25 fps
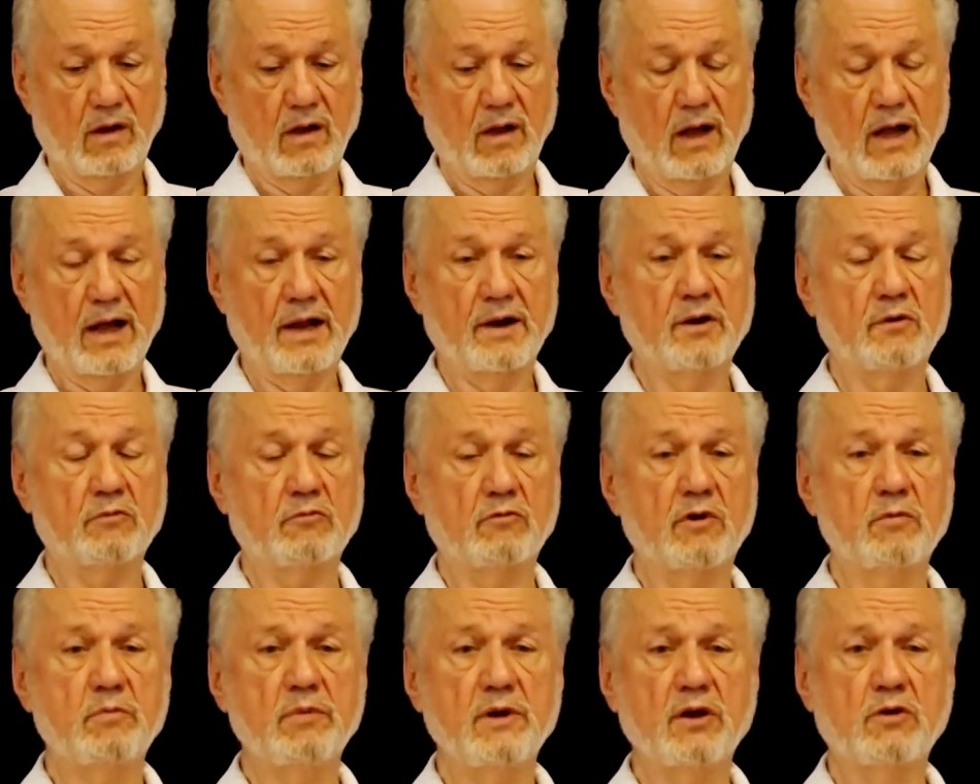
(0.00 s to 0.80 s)
And it
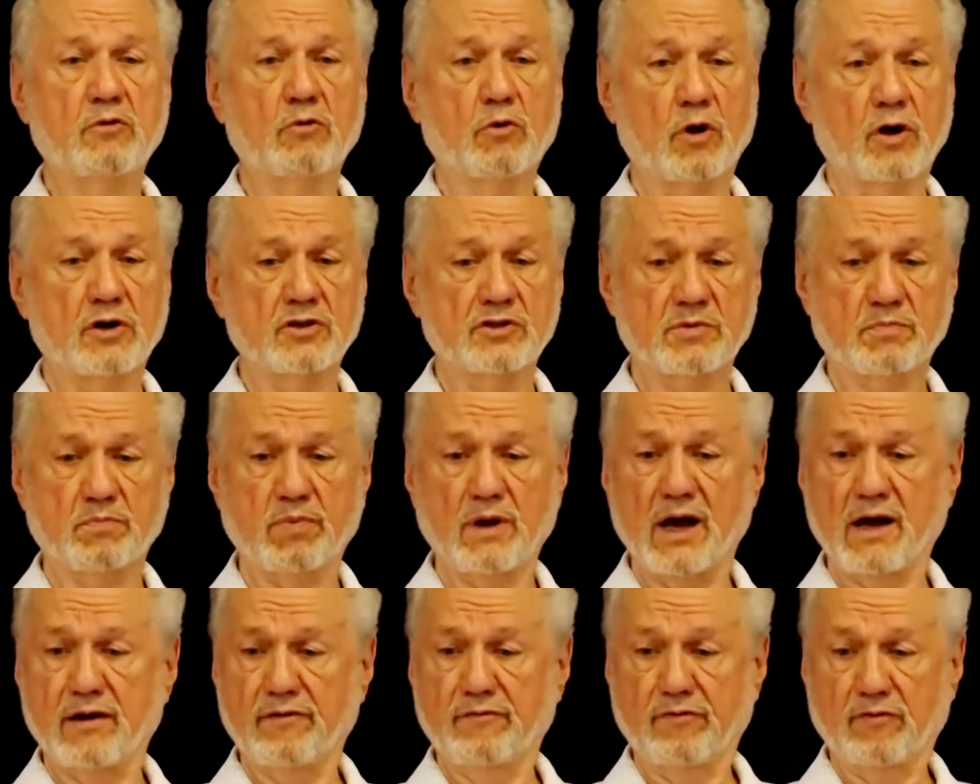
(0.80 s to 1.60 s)
would be
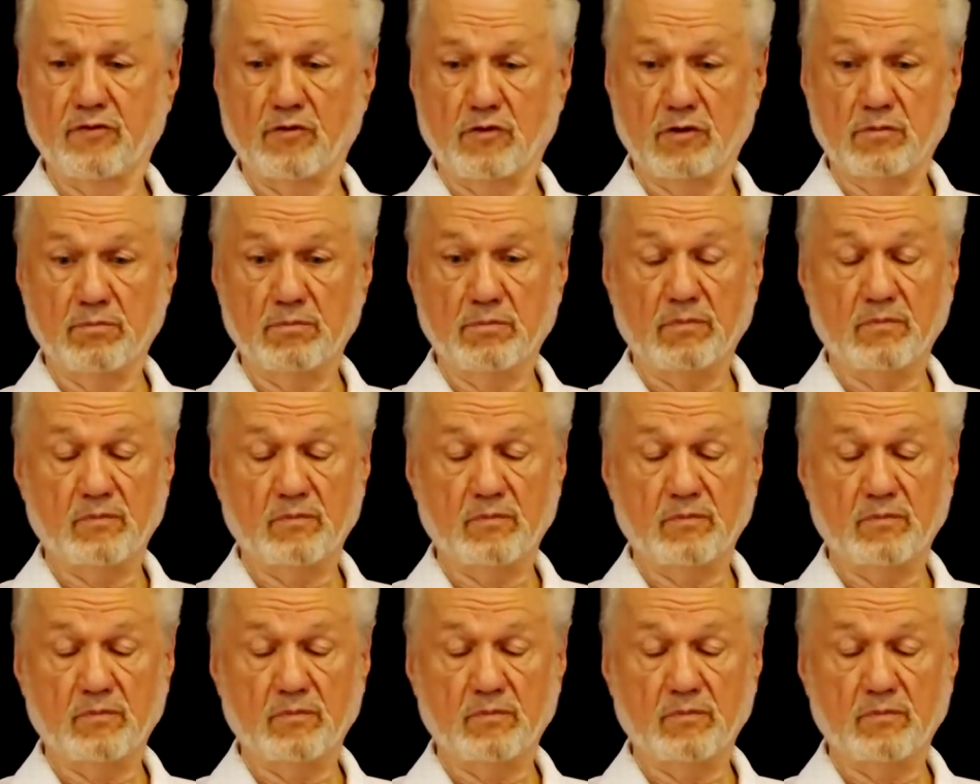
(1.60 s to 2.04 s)
cross-platform,